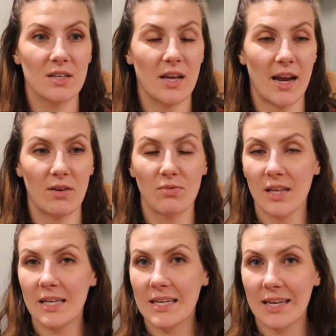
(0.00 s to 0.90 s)
and I
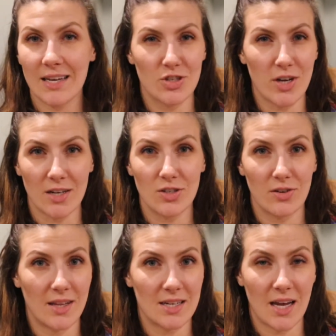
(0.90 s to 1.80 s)
really didn't get checked during
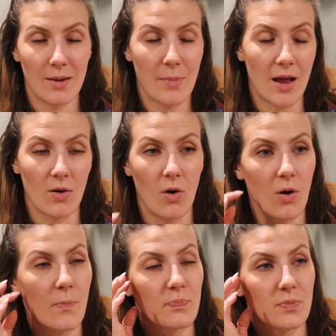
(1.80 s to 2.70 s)
that time at
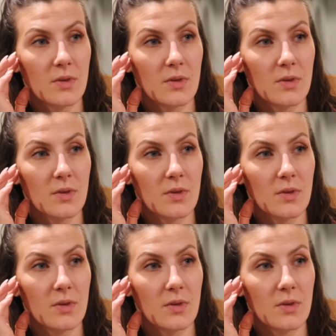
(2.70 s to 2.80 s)
all